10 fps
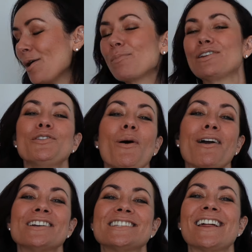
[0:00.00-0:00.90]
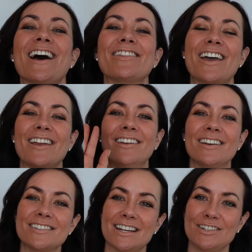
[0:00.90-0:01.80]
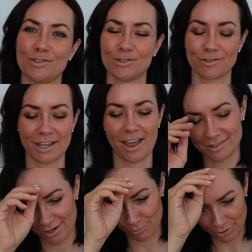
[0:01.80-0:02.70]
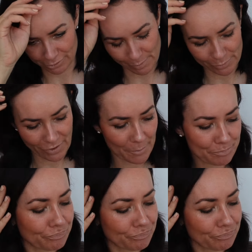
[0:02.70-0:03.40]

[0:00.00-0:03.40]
But if you are into that, then stay tuned for the end. I will talk about that.